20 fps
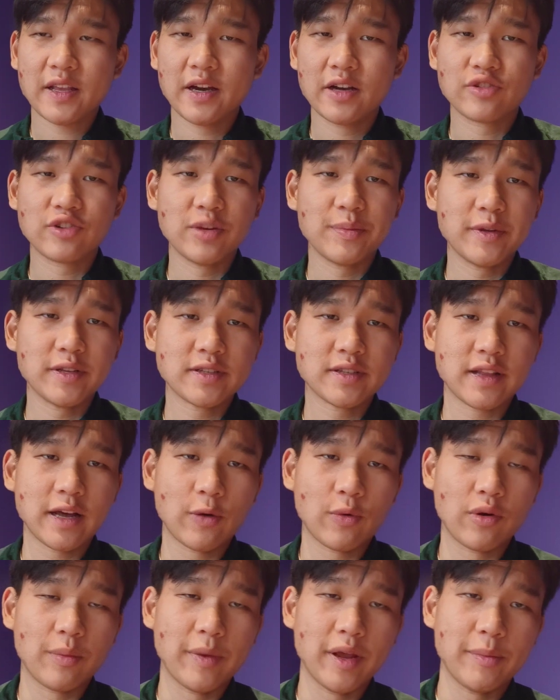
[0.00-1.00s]
agreements
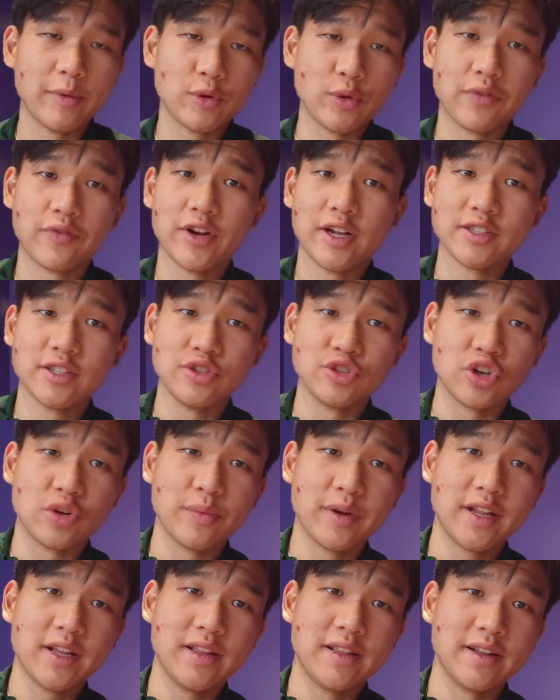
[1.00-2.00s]
that were made between France and
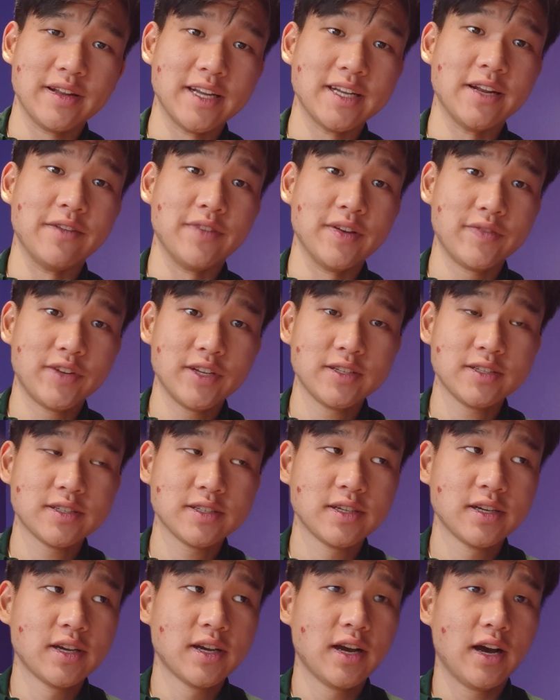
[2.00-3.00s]
Germany in the
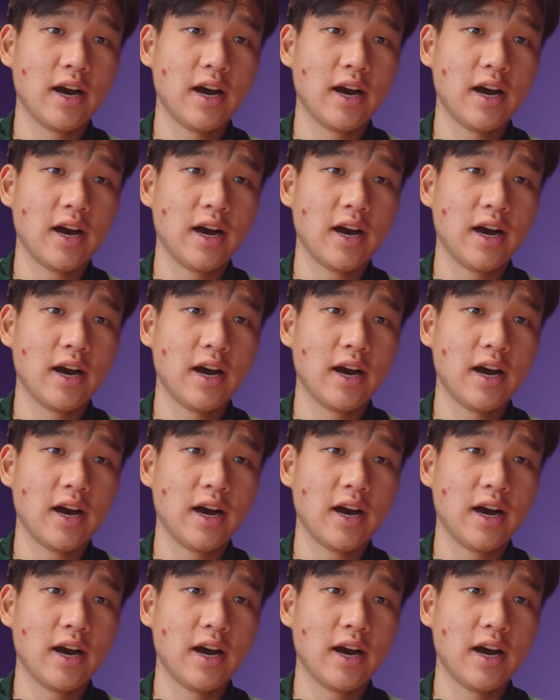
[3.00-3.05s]
1950s.